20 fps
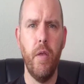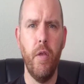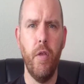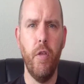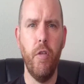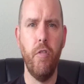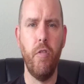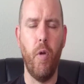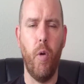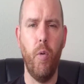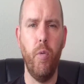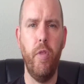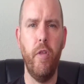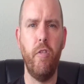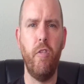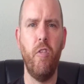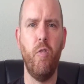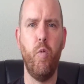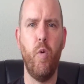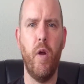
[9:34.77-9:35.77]
So
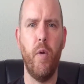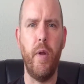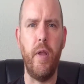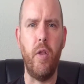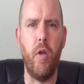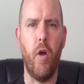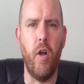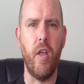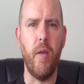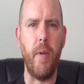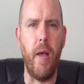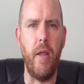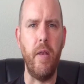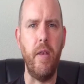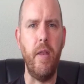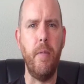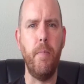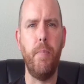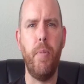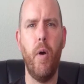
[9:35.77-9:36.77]
this is where we talk about
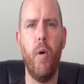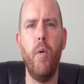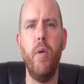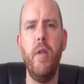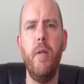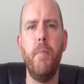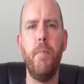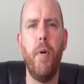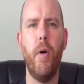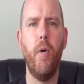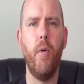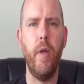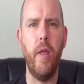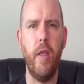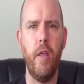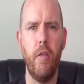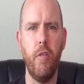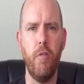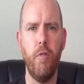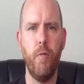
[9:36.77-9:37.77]
Ninpo. Ninpo
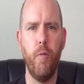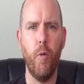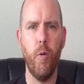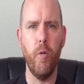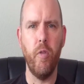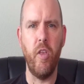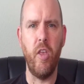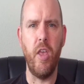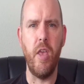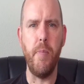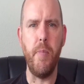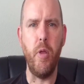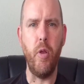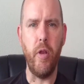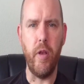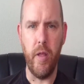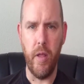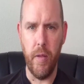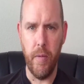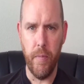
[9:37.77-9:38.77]
is for the
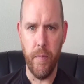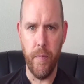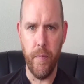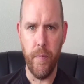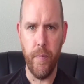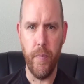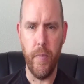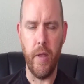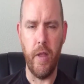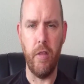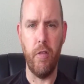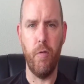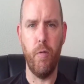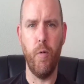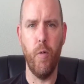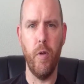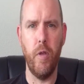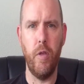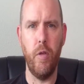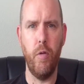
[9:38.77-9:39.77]
community. It's
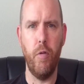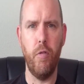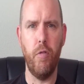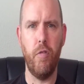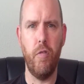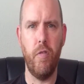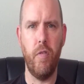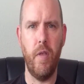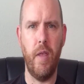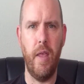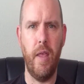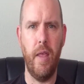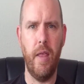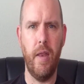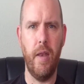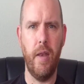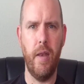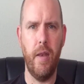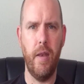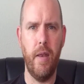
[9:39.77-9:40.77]
for use
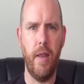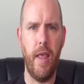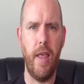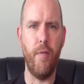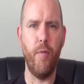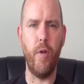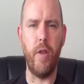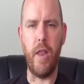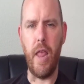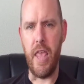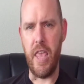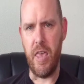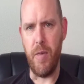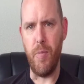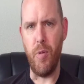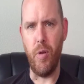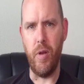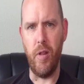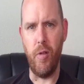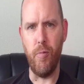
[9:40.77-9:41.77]
in everyday
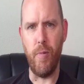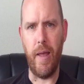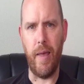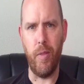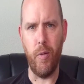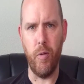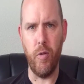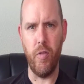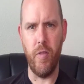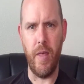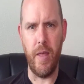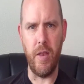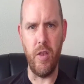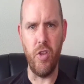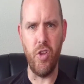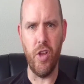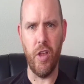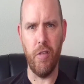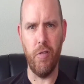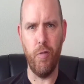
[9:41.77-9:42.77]
community rather than
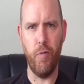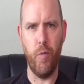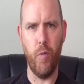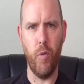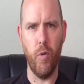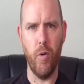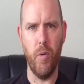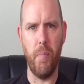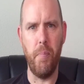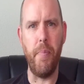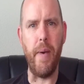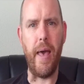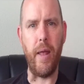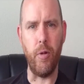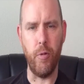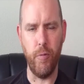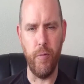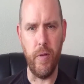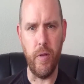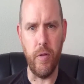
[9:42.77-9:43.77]
just for
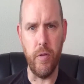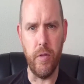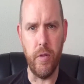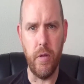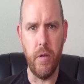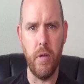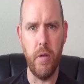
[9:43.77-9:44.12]
battlefield.